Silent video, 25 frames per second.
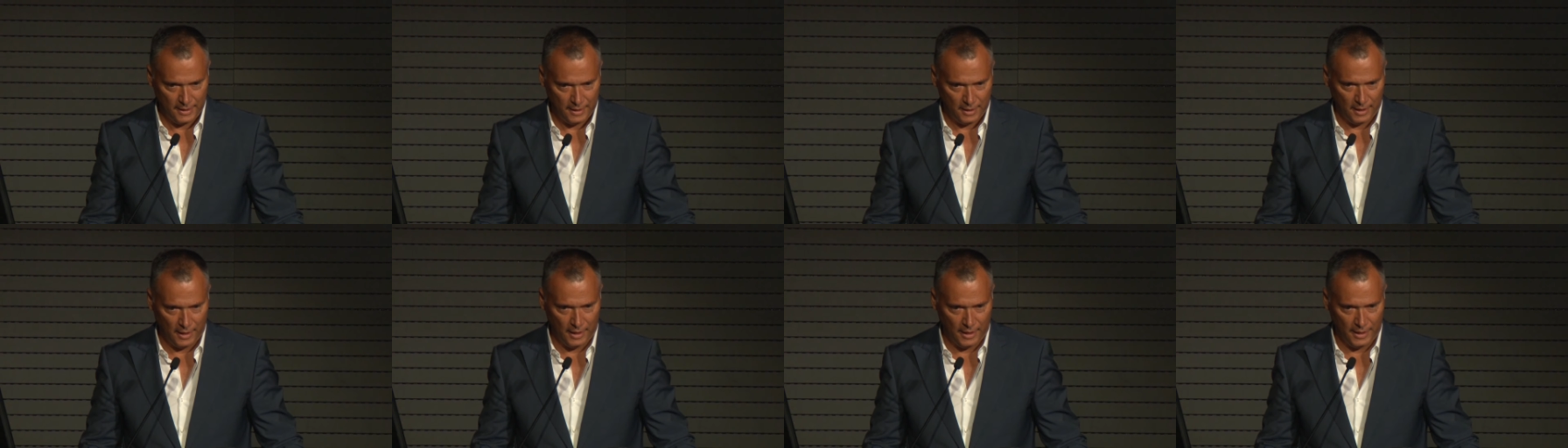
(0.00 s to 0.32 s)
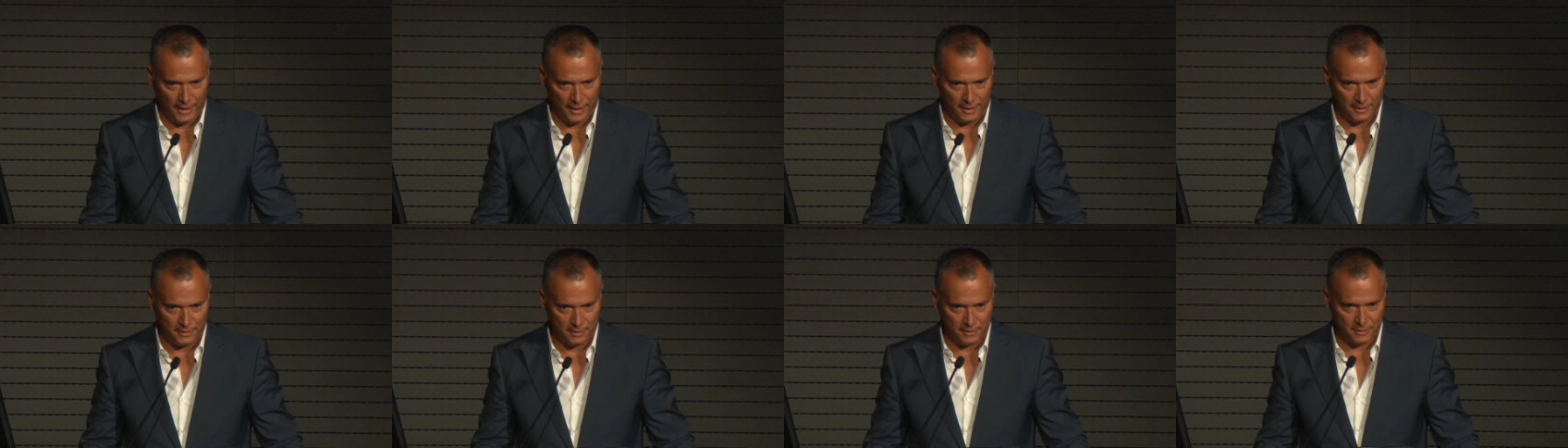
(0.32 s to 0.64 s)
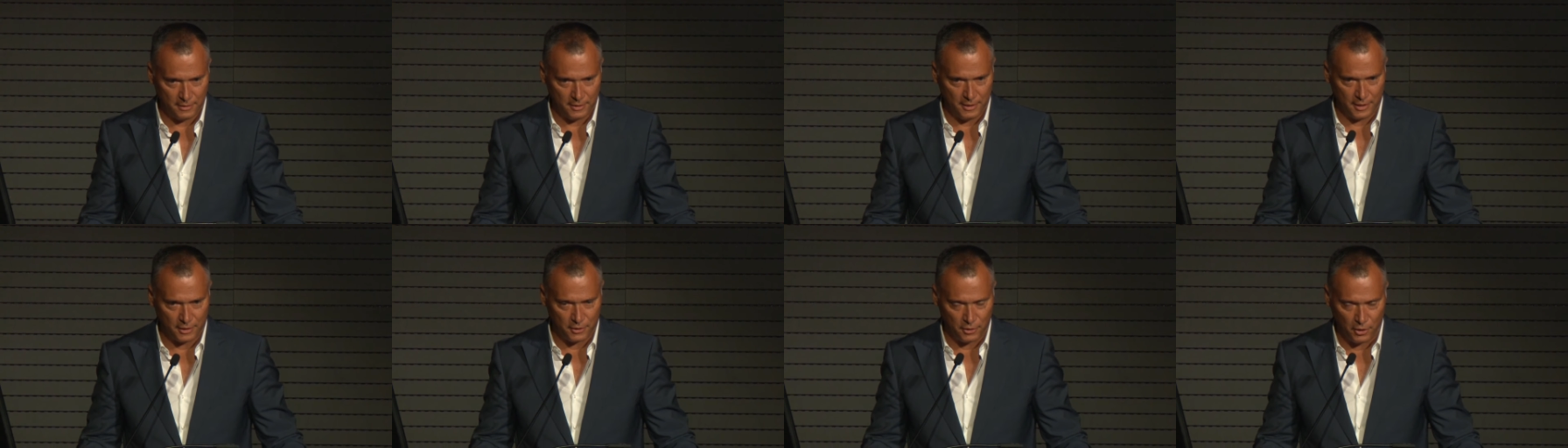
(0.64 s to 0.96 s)
I
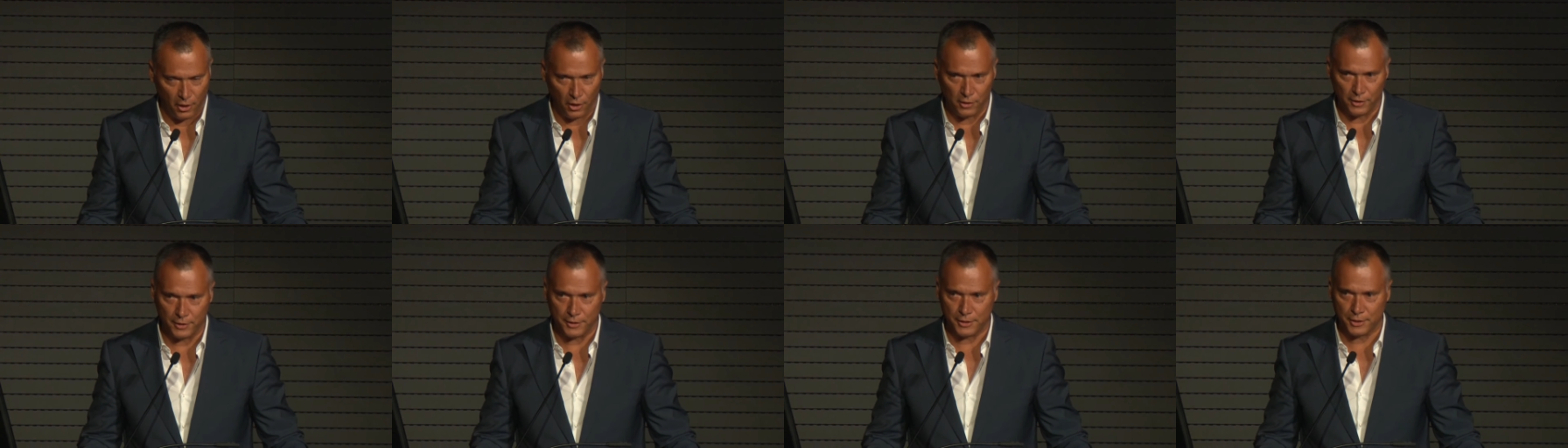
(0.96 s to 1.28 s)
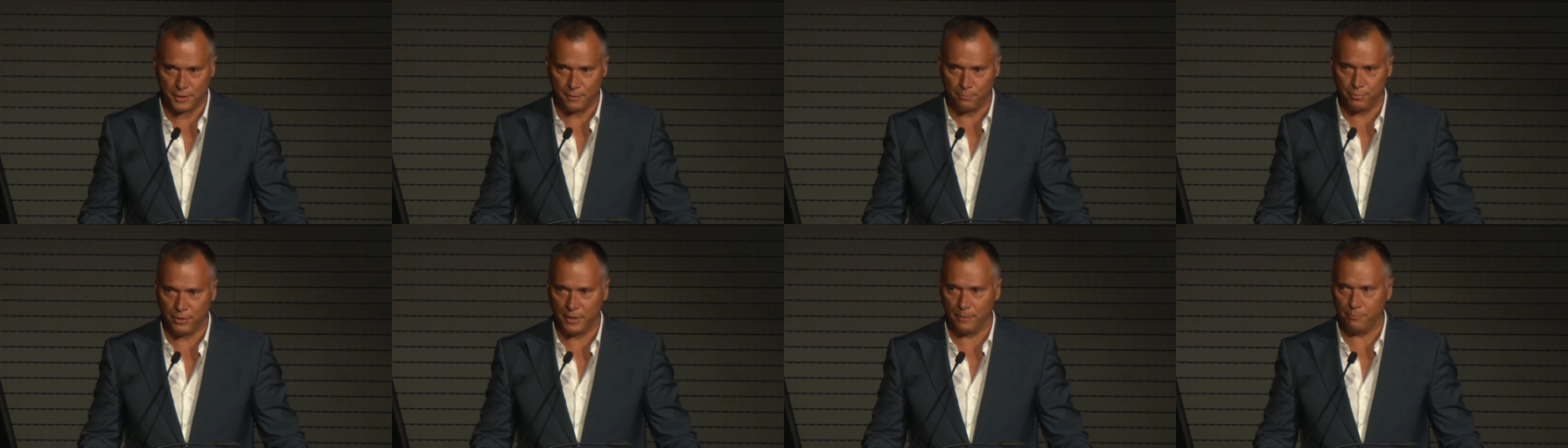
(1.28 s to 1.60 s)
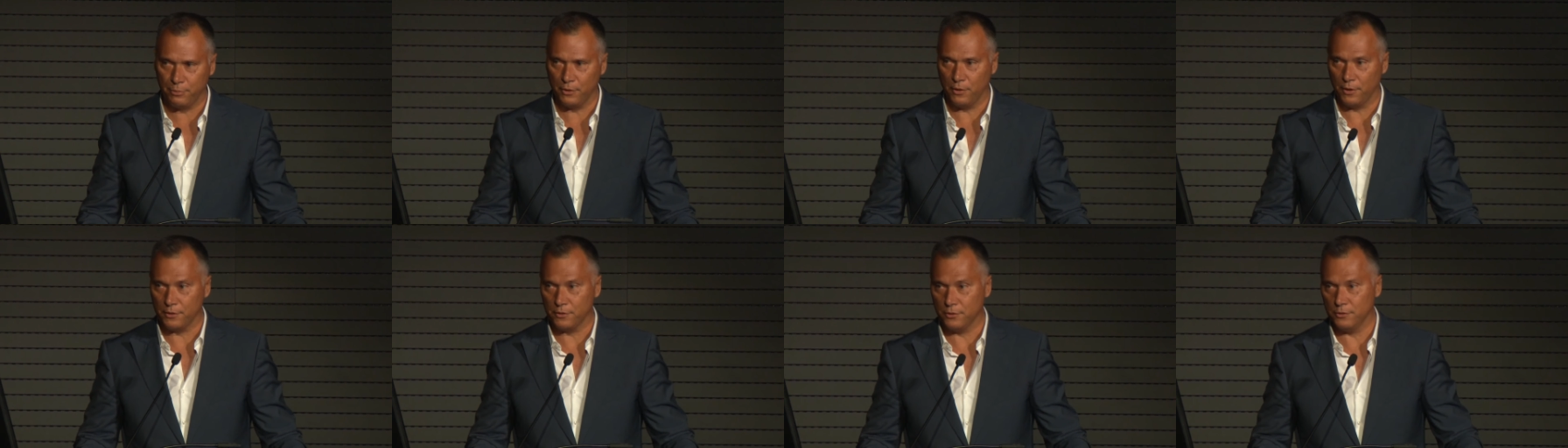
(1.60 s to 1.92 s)
acknowledge the
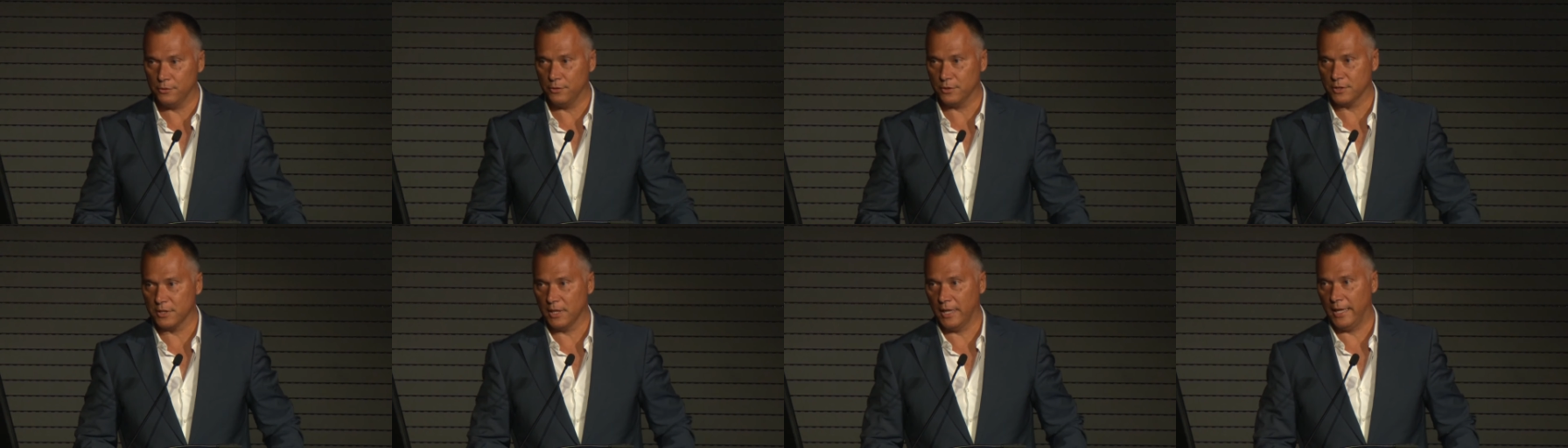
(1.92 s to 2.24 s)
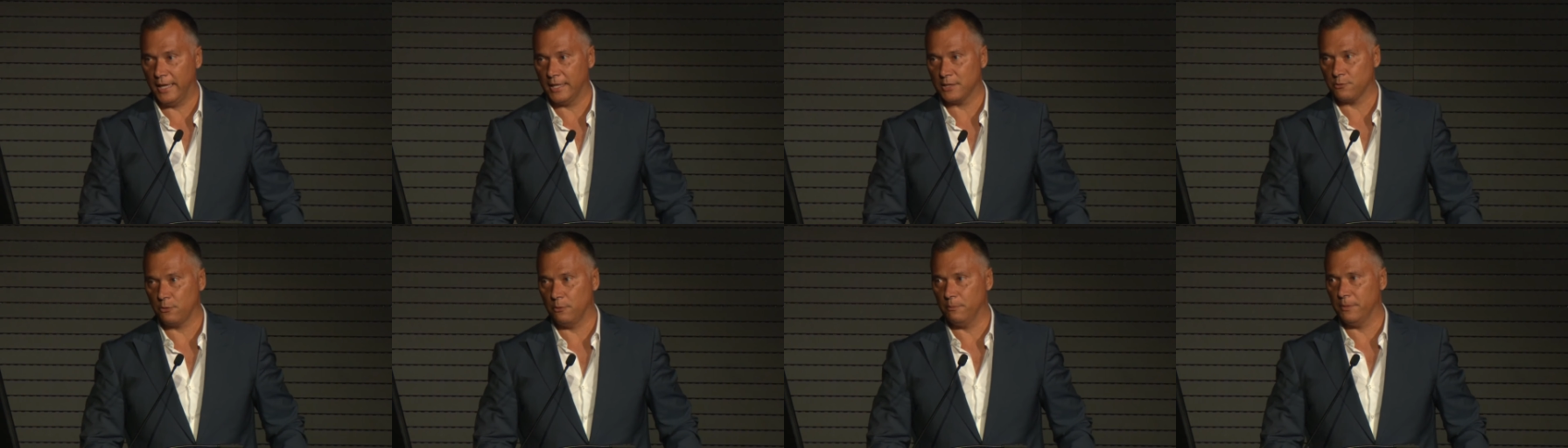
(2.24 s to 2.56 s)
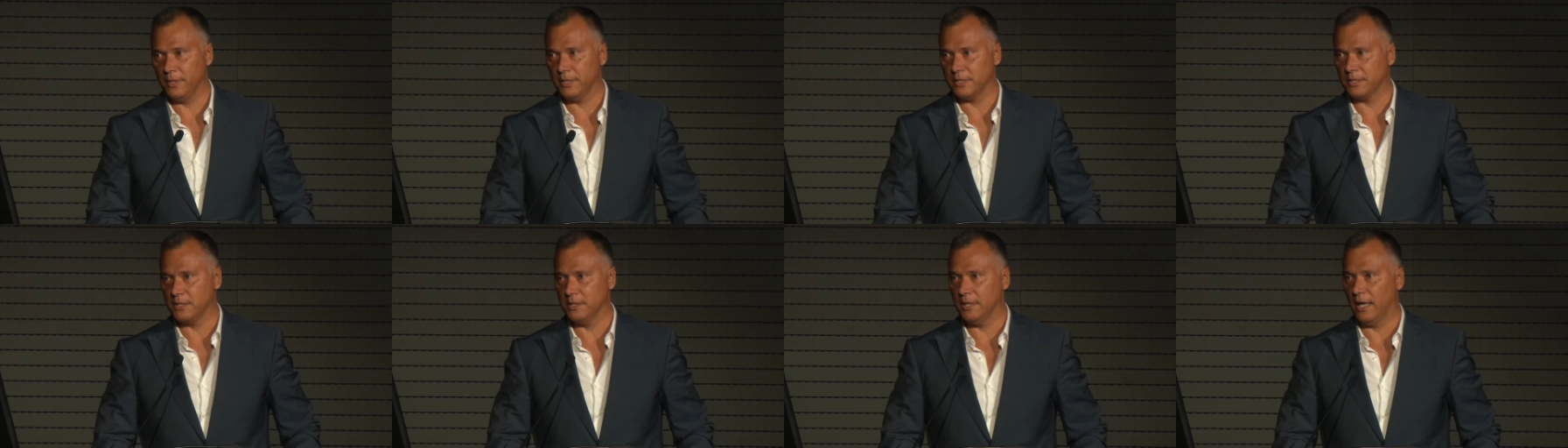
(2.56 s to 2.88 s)
people on whose lands we
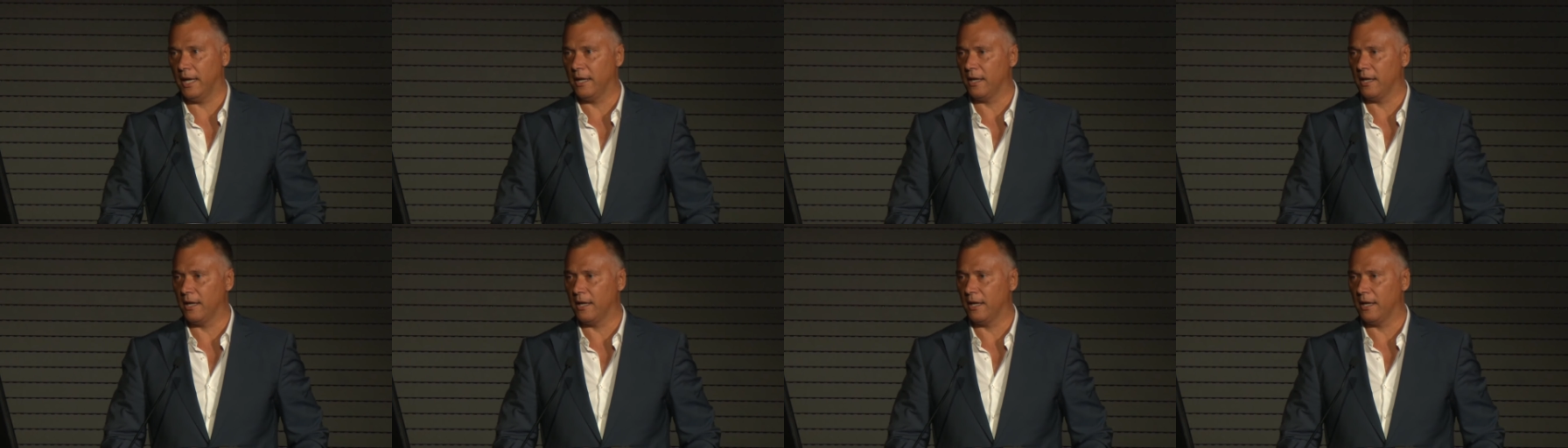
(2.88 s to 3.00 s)
meet today,